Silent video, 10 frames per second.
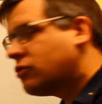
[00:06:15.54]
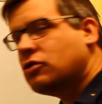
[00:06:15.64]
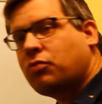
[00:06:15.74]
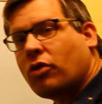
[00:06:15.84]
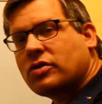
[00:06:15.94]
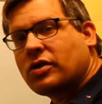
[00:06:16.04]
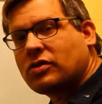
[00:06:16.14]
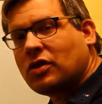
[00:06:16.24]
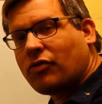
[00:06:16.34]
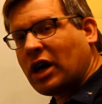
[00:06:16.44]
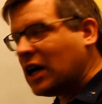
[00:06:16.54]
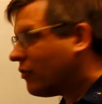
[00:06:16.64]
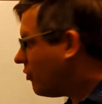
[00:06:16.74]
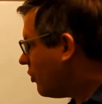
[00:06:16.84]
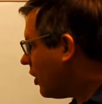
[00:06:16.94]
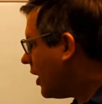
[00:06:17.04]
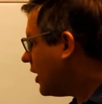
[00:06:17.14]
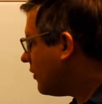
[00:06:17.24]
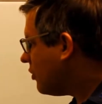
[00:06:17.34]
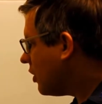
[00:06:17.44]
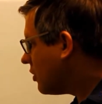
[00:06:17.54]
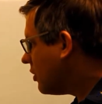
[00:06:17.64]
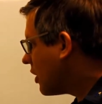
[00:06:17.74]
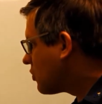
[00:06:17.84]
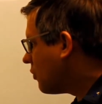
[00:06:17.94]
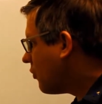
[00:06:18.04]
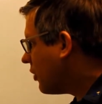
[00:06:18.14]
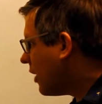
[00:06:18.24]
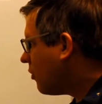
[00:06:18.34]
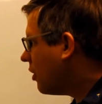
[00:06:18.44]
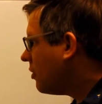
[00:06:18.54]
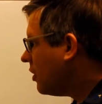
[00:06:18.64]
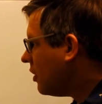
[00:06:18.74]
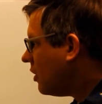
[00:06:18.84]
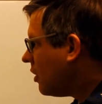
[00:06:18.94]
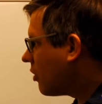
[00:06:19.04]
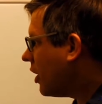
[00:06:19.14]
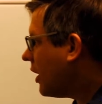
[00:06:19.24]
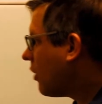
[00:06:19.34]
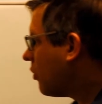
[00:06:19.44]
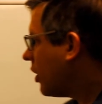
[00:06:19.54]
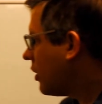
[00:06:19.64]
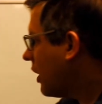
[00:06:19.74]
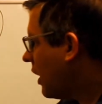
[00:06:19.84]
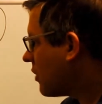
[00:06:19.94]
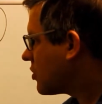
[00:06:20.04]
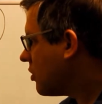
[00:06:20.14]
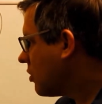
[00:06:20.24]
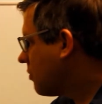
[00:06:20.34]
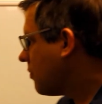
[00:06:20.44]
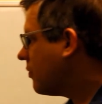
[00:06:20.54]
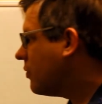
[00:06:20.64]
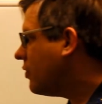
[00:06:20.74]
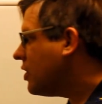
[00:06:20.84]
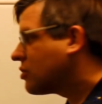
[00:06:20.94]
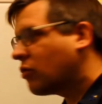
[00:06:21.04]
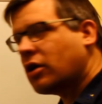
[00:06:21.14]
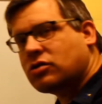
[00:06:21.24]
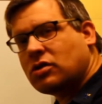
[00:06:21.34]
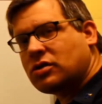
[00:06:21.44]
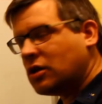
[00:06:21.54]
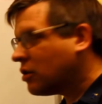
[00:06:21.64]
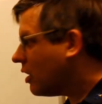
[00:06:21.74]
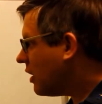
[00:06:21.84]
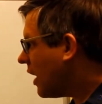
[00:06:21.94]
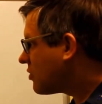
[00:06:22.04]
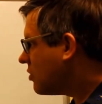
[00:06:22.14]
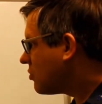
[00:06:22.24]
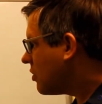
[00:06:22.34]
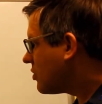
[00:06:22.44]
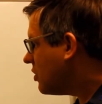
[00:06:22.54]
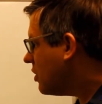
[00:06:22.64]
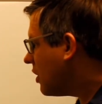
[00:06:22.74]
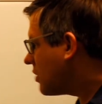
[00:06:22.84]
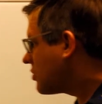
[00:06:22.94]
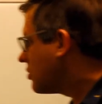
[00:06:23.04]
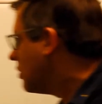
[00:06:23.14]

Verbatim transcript: 2.65 if you get the decimal for that one. Okay, now we're ready to answer these questions here. The eccentricity, that's